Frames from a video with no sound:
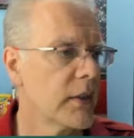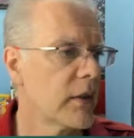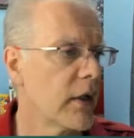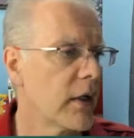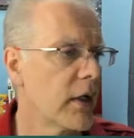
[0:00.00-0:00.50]

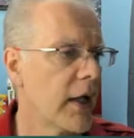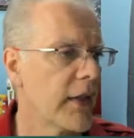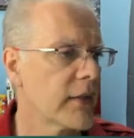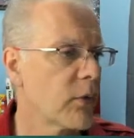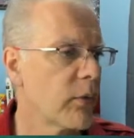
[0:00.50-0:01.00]

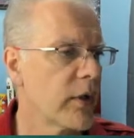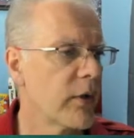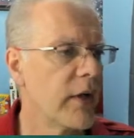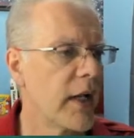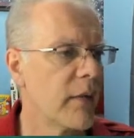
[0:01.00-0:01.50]
That's a
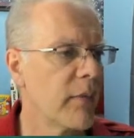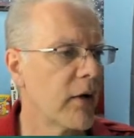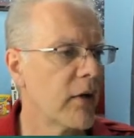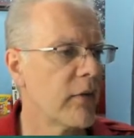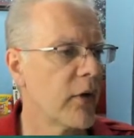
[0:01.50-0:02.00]
weird name. I
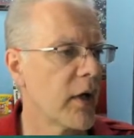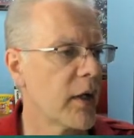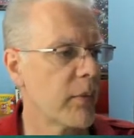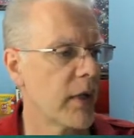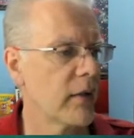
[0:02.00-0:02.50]
don't even know how to
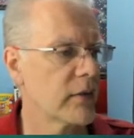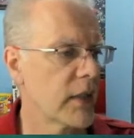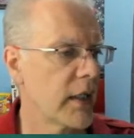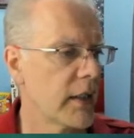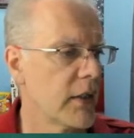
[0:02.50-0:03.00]
pronounce
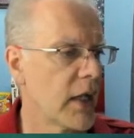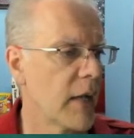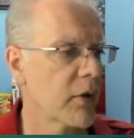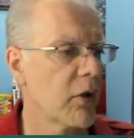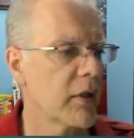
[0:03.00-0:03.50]
that. I'm
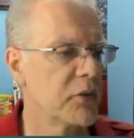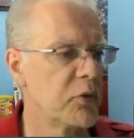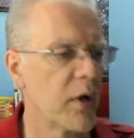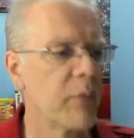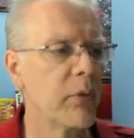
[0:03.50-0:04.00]
going to call it
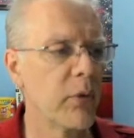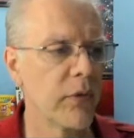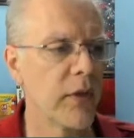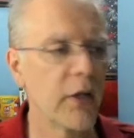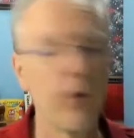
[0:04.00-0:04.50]
drum booth.
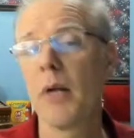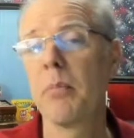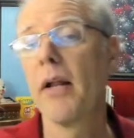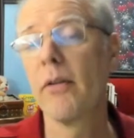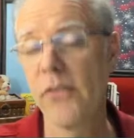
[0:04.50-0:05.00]
I know how to
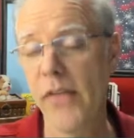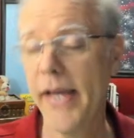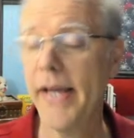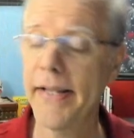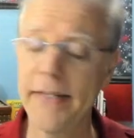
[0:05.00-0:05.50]
pronounce
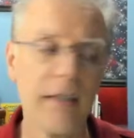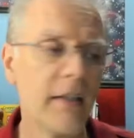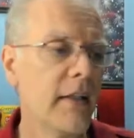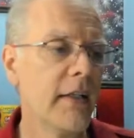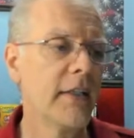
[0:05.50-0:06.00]
that.
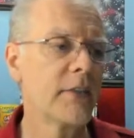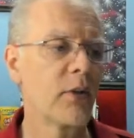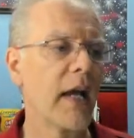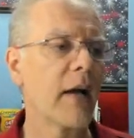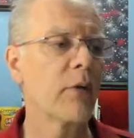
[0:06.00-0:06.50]
So
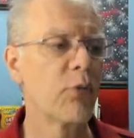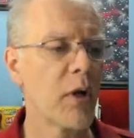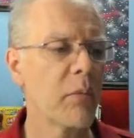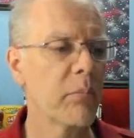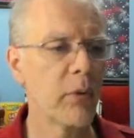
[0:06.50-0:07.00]
now
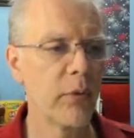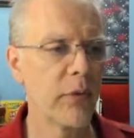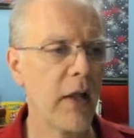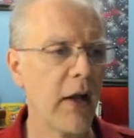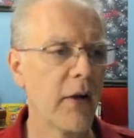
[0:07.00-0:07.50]
drum booth.
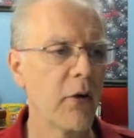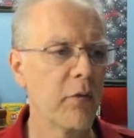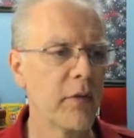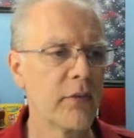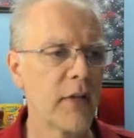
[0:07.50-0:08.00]
Now, I don't know if
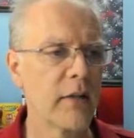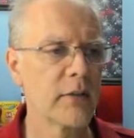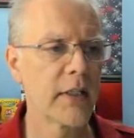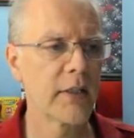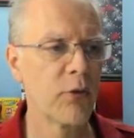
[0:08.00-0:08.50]
it sounds
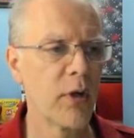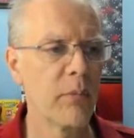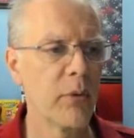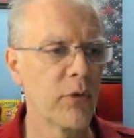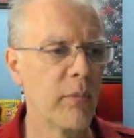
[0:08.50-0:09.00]
like a drum
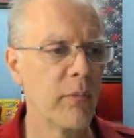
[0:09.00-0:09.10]
booth to me.